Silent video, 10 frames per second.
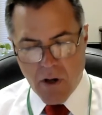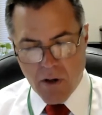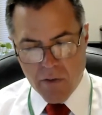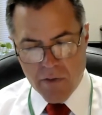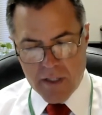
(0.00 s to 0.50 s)

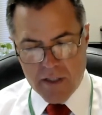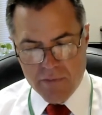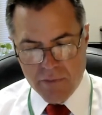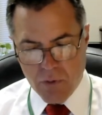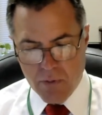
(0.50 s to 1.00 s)
on
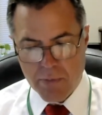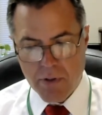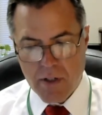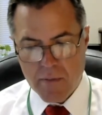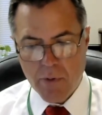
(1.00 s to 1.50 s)
these 4
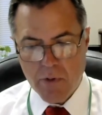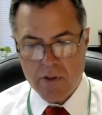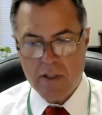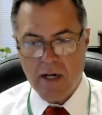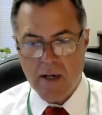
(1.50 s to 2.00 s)
pretty
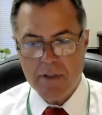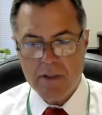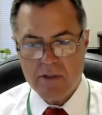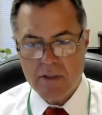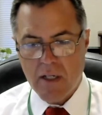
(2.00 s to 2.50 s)
important
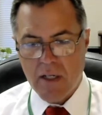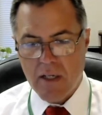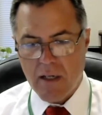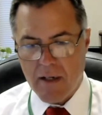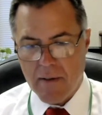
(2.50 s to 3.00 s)
topics.
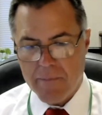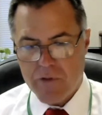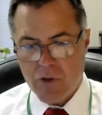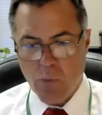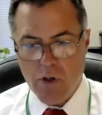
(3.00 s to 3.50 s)

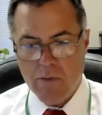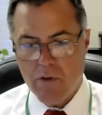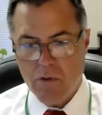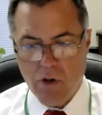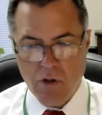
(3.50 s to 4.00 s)
So the one
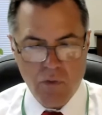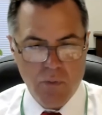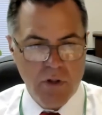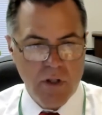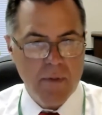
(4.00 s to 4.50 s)
on the Grove will
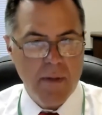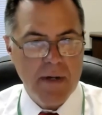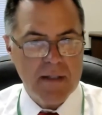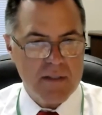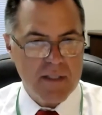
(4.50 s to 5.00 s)
really be
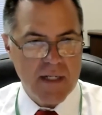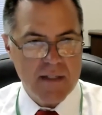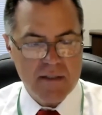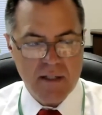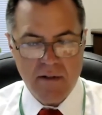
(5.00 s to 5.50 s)
about the site
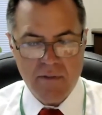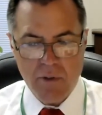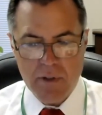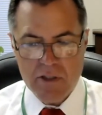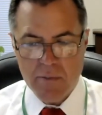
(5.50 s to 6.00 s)
itself.
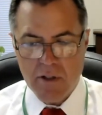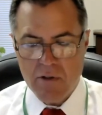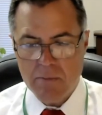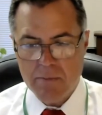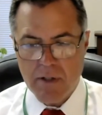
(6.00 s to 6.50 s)
There'll be some
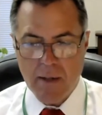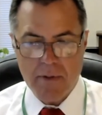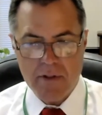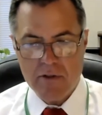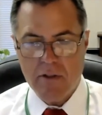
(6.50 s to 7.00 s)
other
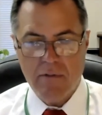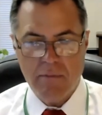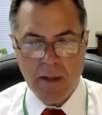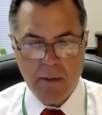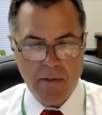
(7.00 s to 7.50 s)
topics that are
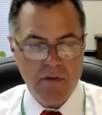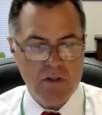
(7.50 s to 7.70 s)
maybe of